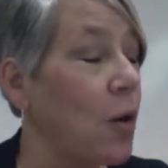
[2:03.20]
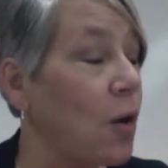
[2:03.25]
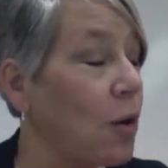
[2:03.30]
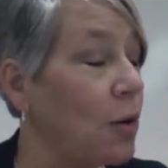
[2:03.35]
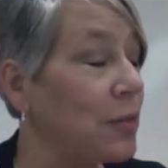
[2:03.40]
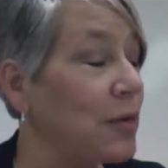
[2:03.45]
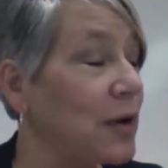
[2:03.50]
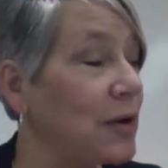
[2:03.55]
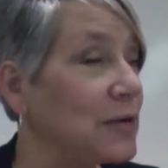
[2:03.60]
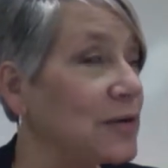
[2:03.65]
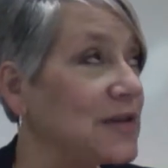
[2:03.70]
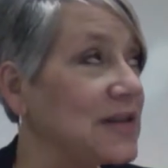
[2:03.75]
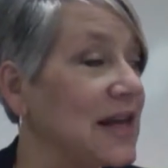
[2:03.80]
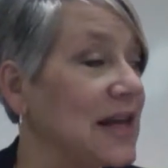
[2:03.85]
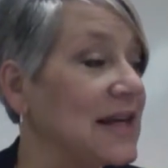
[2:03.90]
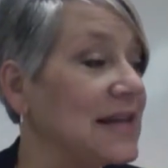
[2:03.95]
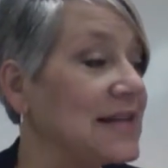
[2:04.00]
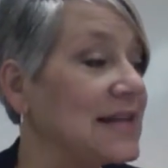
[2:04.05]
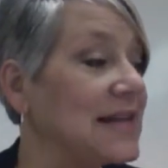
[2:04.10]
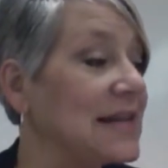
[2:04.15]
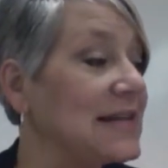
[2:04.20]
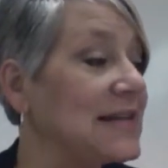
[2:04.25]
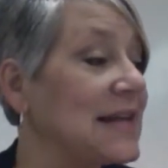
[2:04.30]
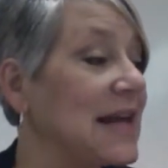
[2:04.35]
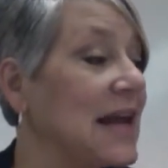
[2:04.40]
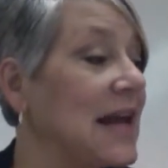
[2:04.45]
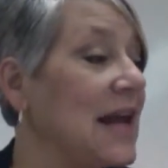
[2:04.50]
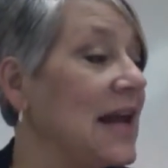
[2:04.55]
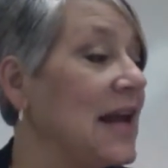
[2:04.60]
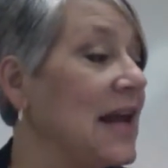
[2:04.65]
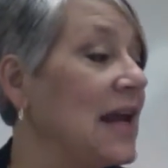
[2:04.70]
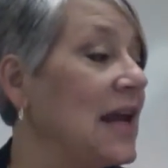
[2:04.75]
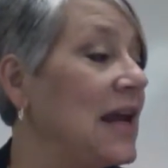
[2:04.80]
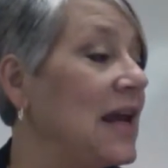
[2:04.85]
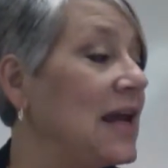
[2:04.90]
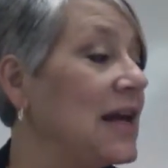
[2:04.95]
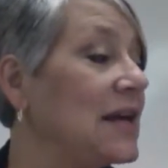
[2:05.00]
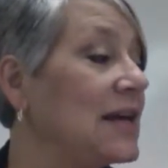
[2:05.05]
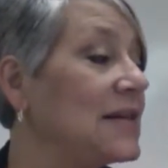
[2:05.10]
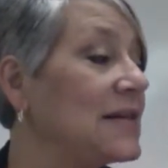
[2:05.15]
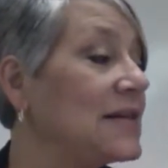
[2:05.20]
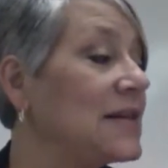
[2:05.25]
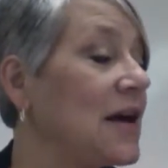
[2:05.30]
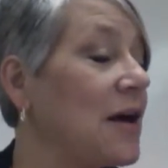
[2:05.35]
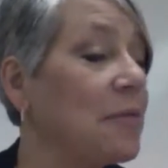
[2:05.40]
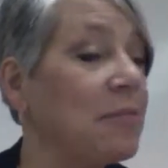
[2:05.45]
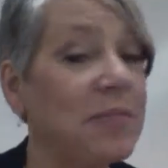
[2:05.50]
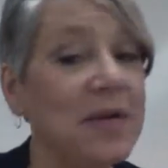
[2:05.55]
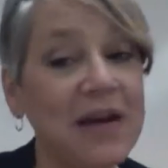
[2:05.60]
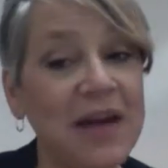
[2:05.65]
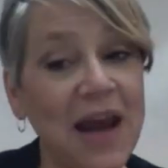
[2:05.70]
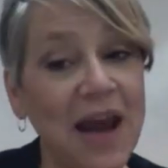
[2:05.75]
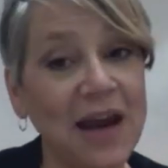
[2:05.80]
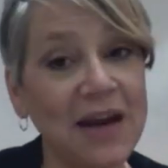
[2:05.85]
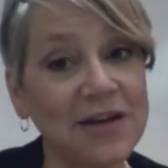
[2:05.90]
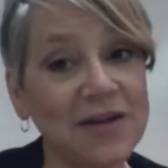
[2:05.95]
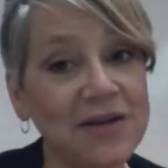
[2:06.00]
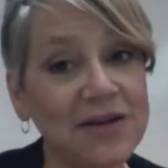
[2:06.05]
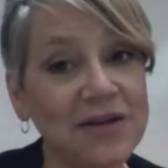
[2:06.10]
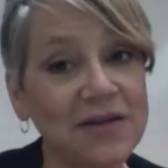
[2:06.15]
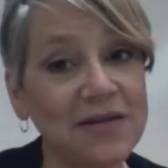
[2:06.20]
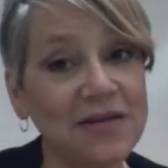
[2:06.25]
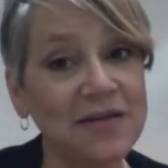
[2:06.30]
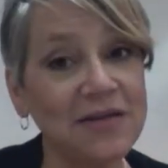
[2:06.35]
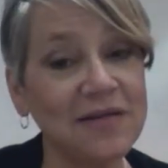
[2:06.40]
homeostasis, is pH,